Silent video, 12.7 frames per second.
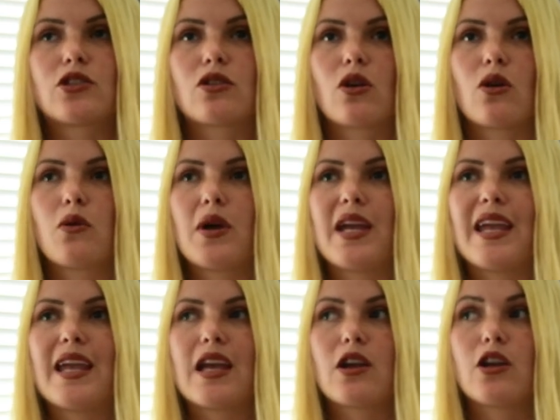So
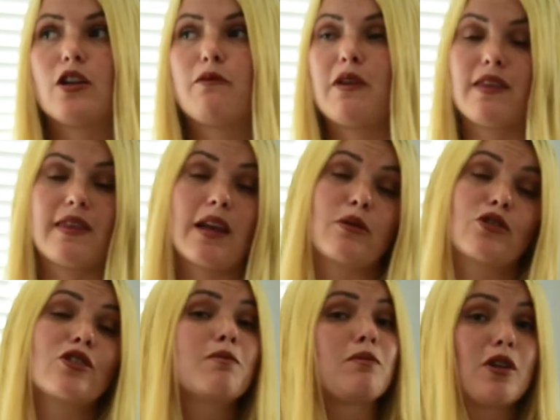it could be that that was
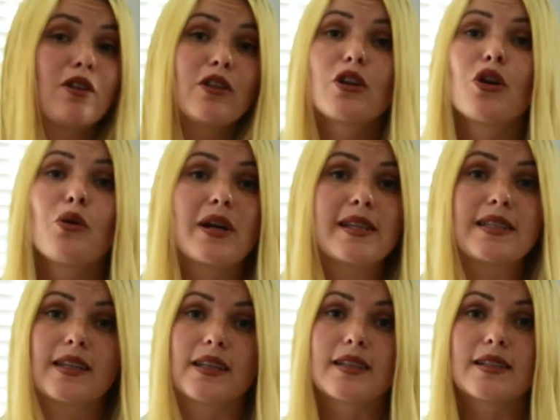just purely
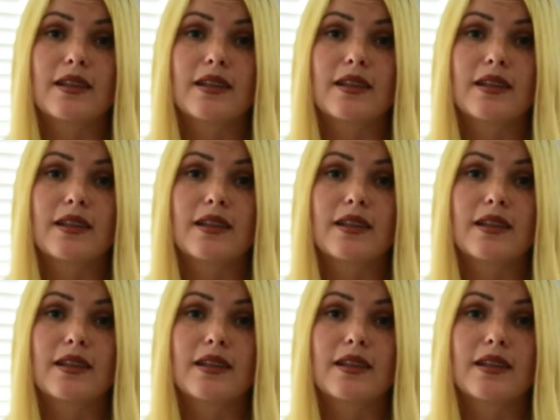coincidence,